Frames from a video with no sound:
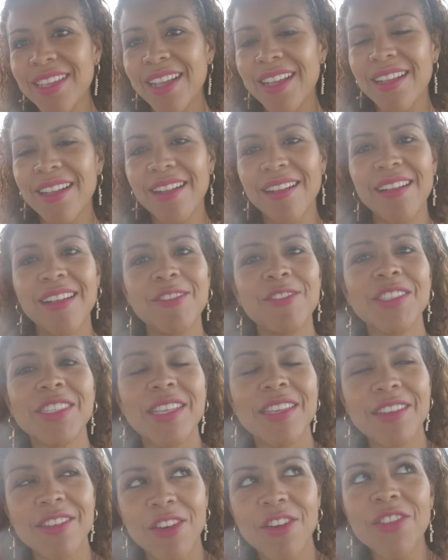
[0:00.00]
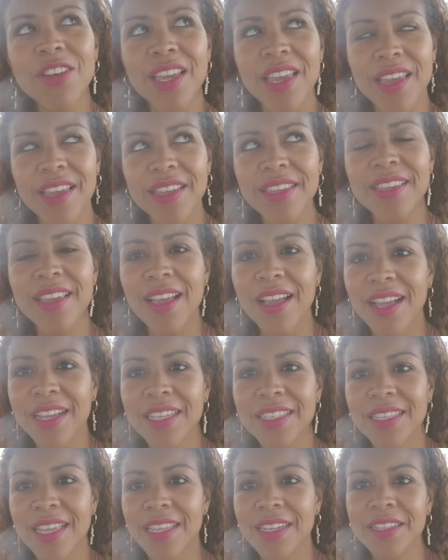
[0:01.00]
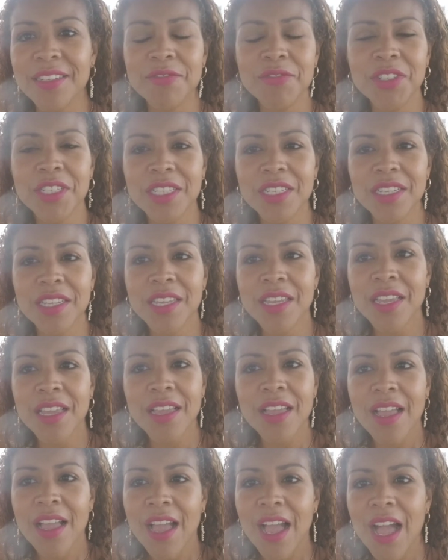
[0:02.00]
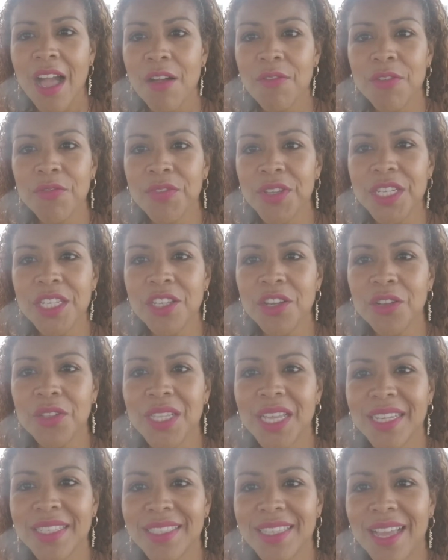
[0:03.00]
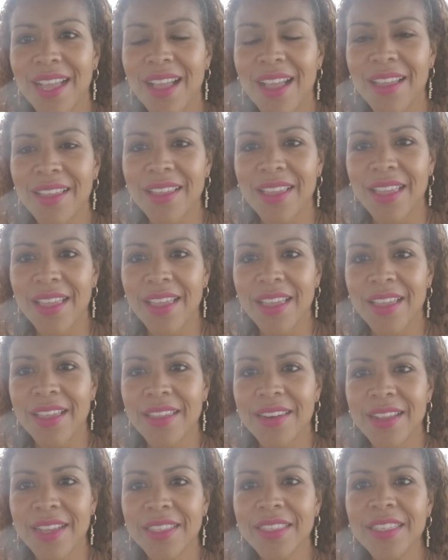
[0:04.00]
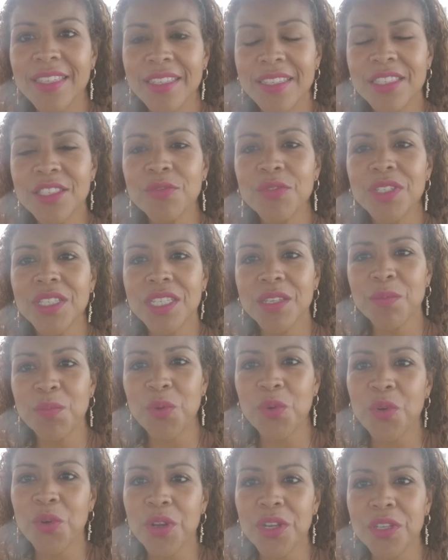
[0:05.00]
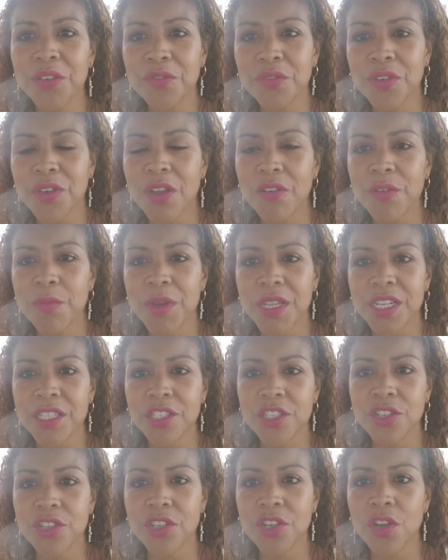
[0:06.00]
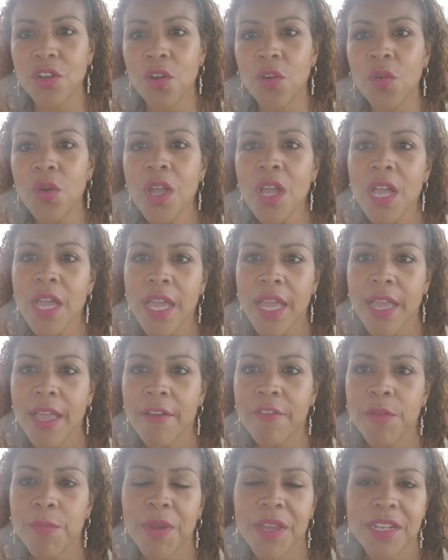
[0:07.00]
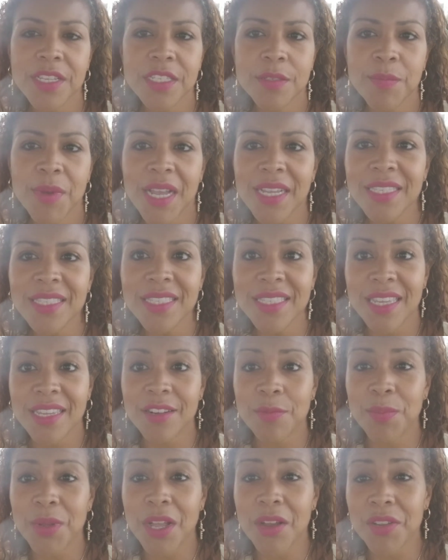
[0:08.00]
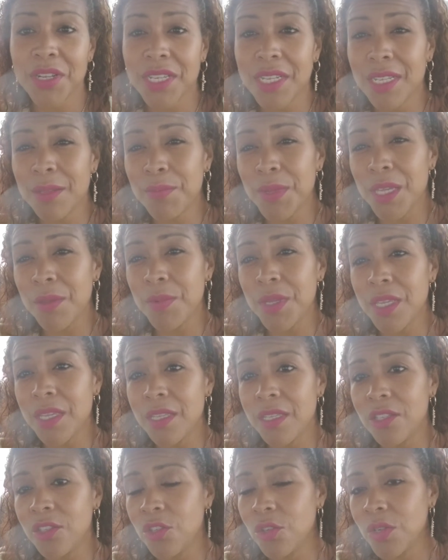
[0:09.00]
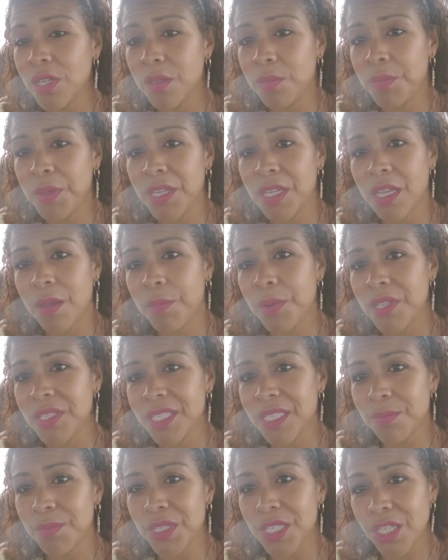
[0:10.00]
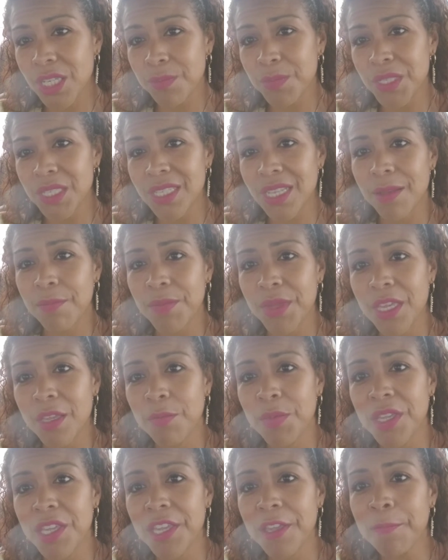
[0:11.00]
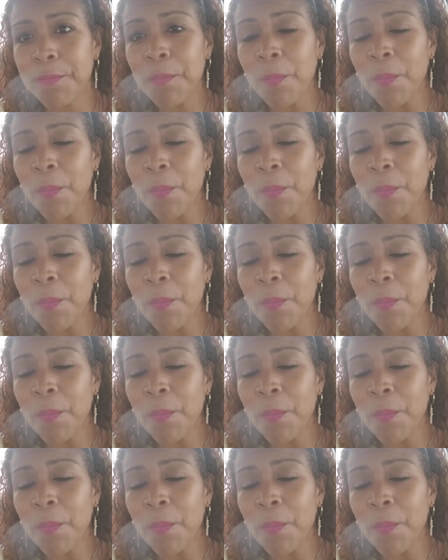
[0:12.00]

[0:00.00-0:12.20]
I was like, okay, yeah, because I didn't really have a video like that. And I think it's really important for everybody to know everybody's mindset about it. And maybe you could pick up on some tips that maybe